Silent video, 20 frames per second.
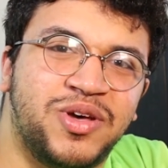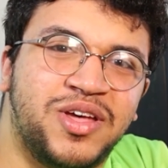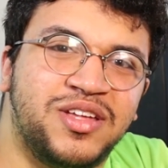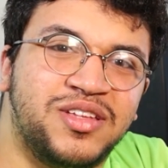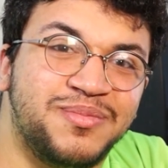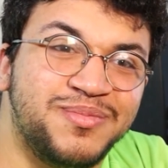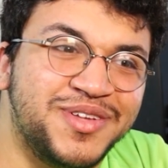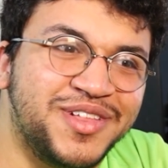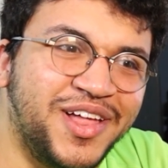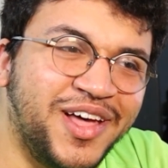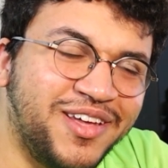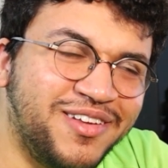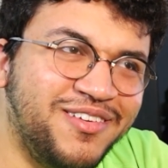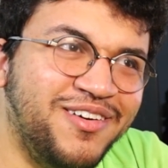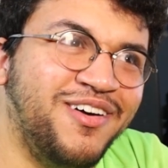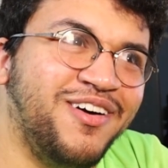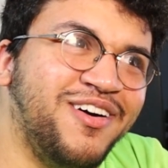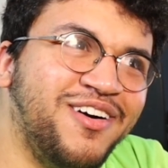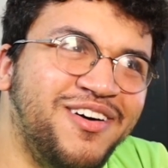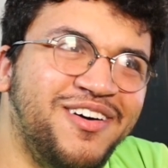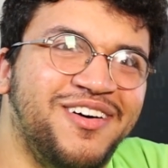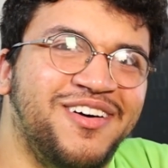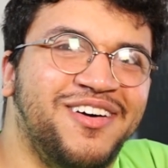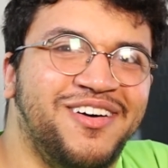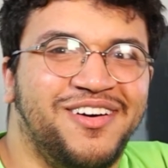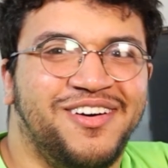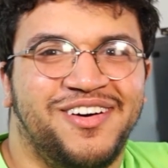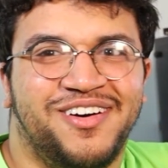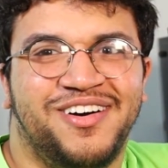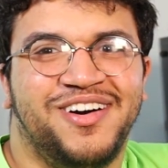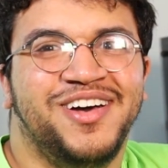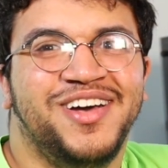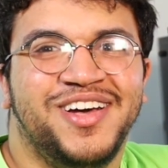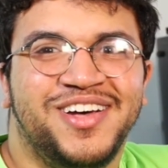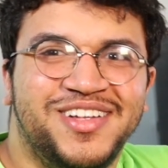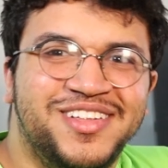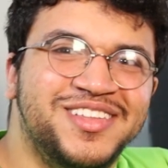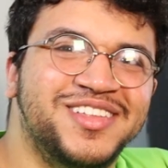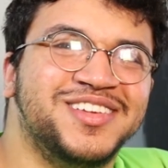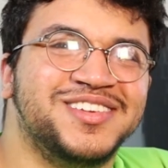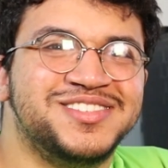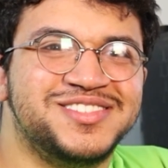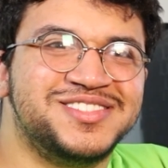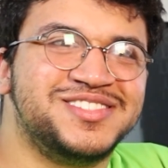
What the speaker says: in and be like, oh, this